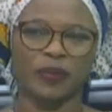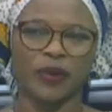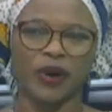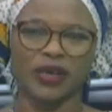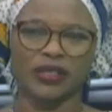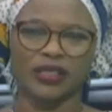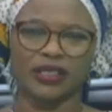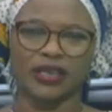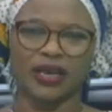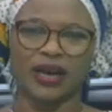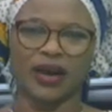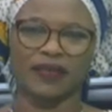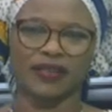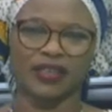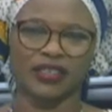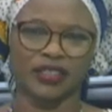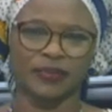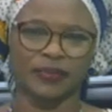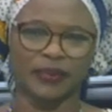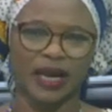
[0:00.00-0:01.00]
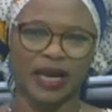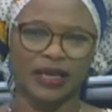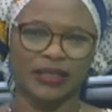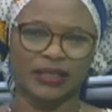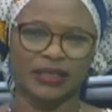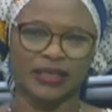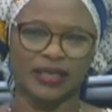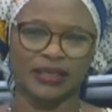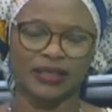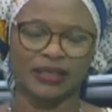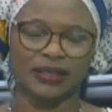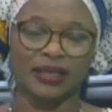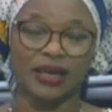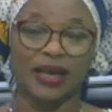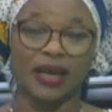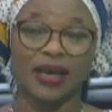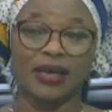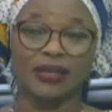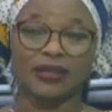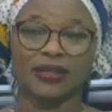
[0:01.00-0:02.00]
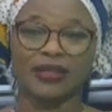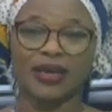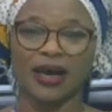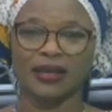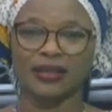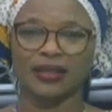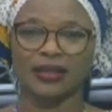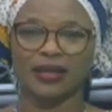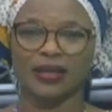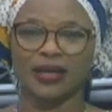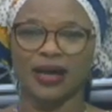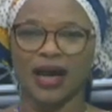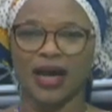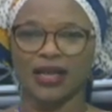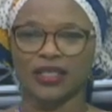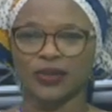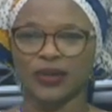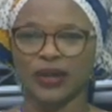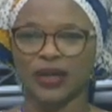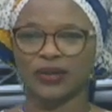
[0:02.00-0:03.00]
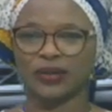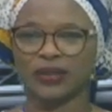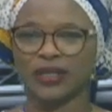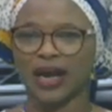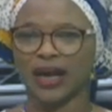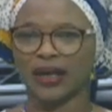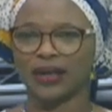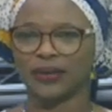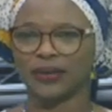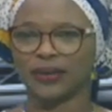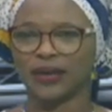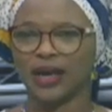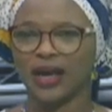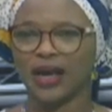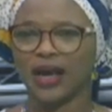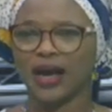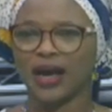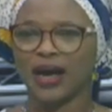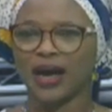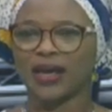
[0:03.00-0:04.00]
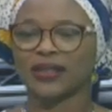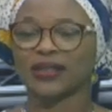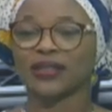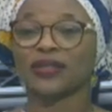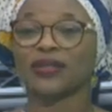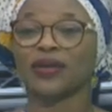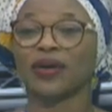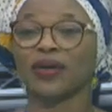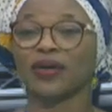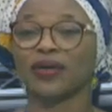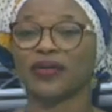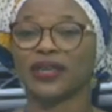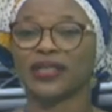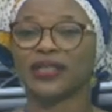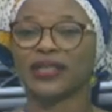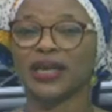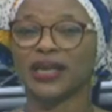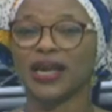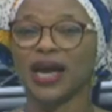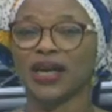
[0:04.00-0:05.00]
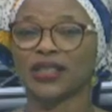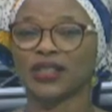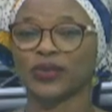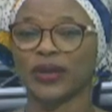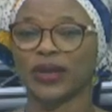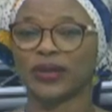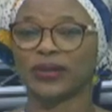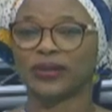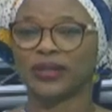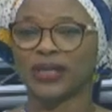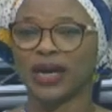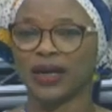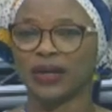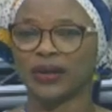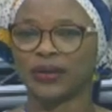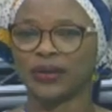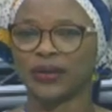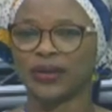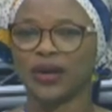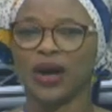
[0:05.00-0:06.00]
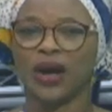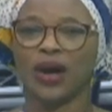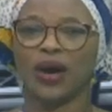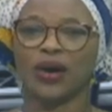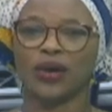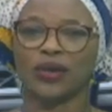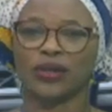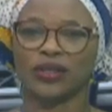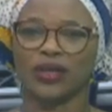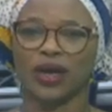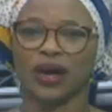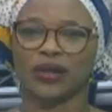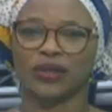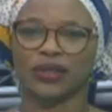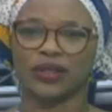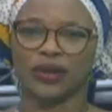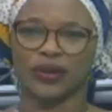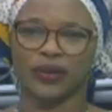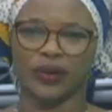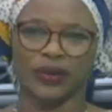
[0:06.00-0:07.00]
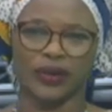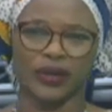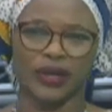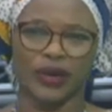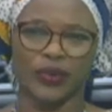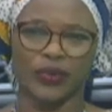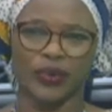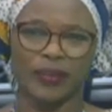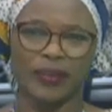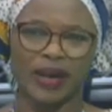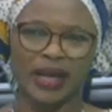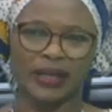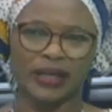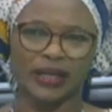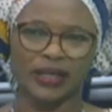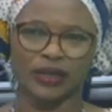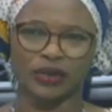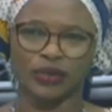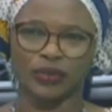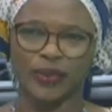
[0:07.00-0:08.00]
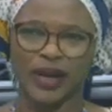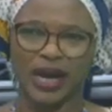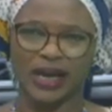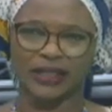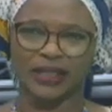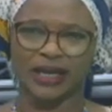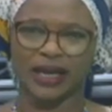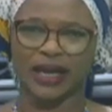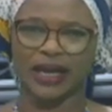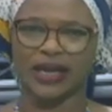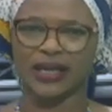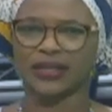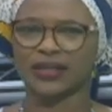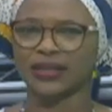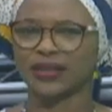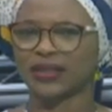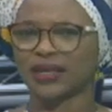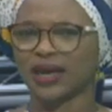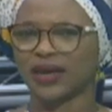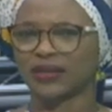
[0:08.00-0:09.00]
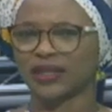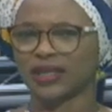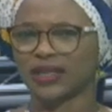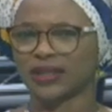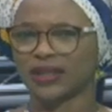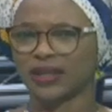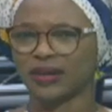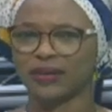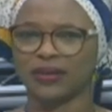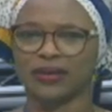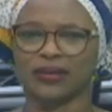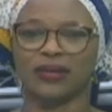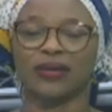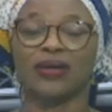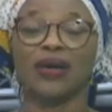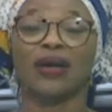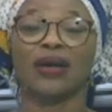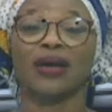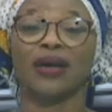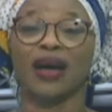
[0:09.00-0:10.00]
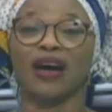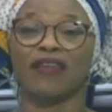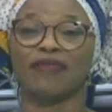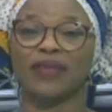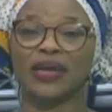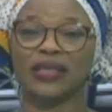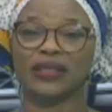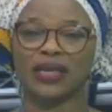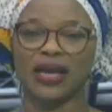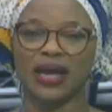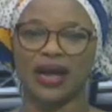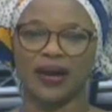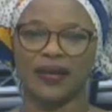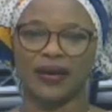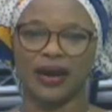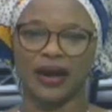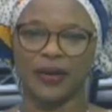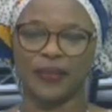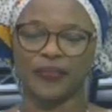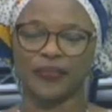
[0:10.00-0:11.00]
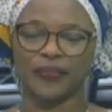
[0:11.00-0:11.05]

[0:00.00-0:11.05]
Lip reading: Party governorship candidate, Dr. Aswe Godalo, has inaugurated Aswe Godalo Osaudio Oge Women in Ubiaja, East and South East local government area.